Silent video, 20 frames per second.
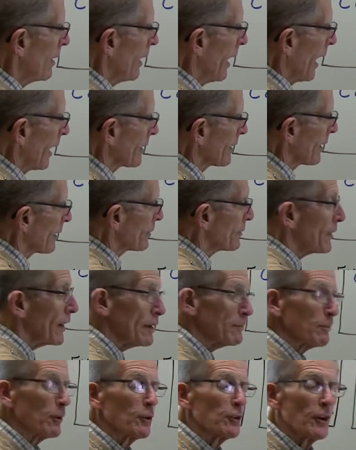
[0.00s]
I got a
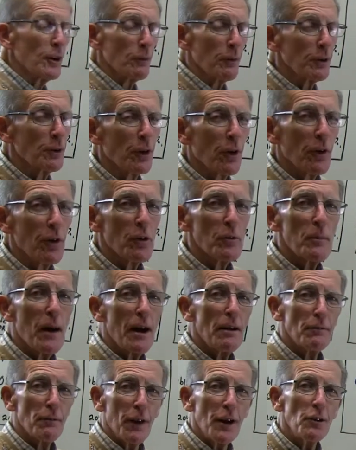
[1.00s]
10% return on my
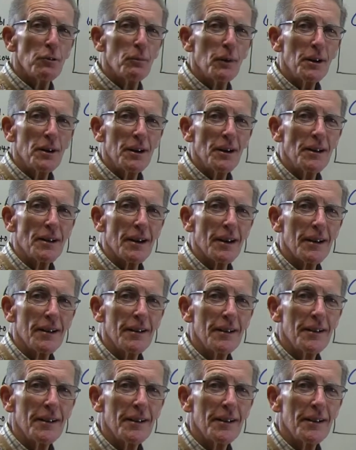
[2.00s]
investment, didn't I?